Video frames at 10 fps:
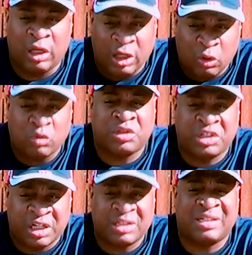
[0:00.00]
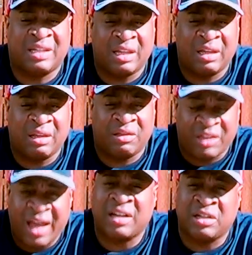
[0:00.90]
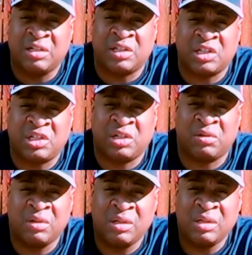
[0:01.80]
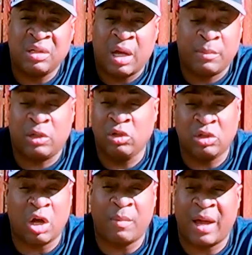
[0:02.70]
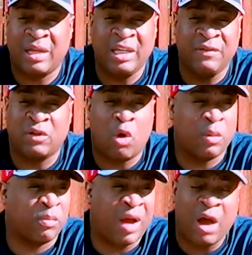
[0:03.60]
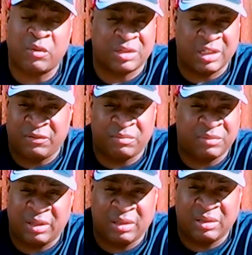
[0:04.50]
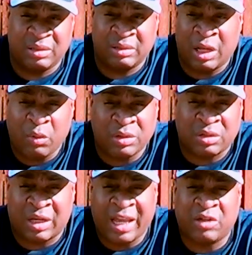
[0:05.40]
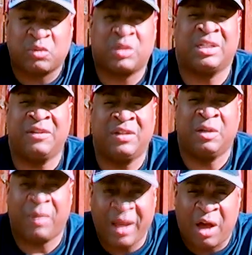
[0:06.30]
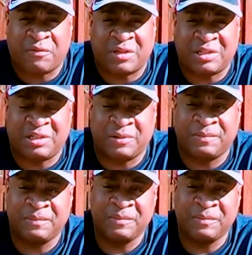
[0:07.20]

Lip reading: it was just that good this year. I mean, you talking about even Kobe Bryant wasn't even. The Lakers wasn't even in the playoffs this year.